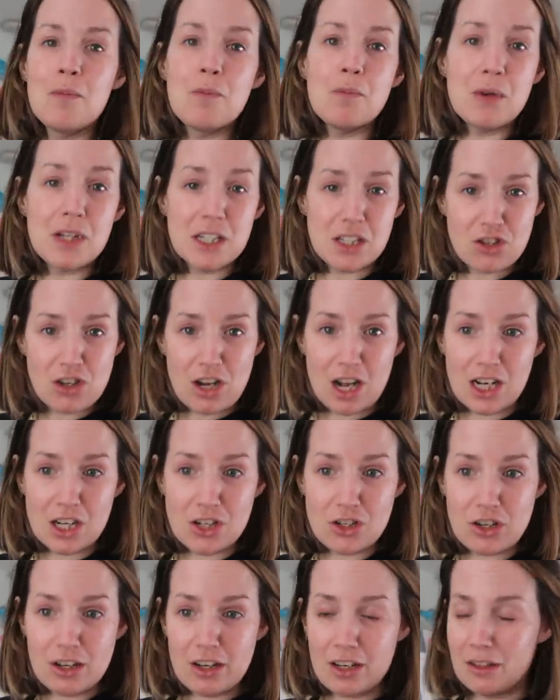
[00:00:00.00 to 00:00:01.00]
but it's
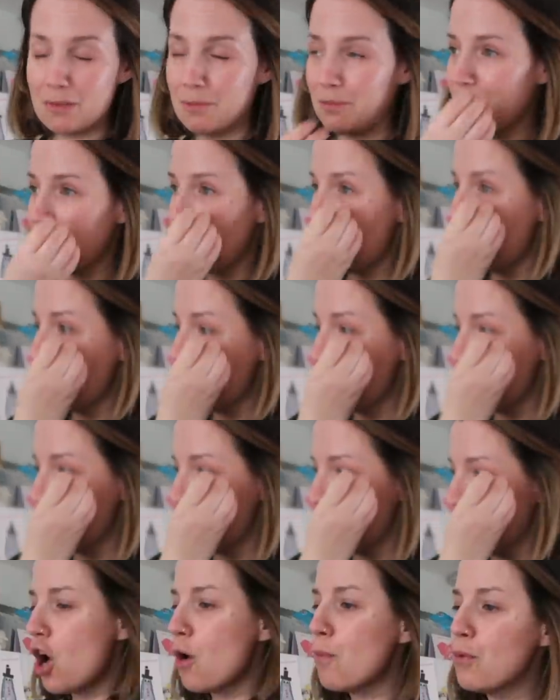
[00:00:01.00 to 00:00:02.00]
challenging.
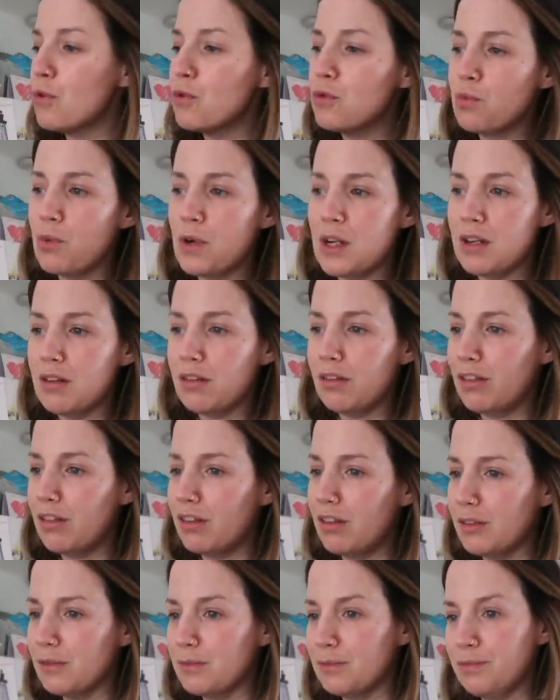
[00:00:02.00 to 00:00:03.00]
Coupled
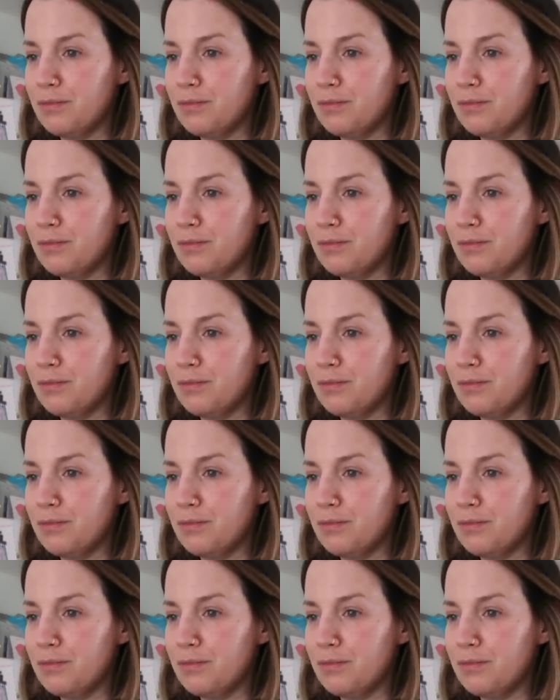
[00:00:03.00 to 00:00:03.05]
with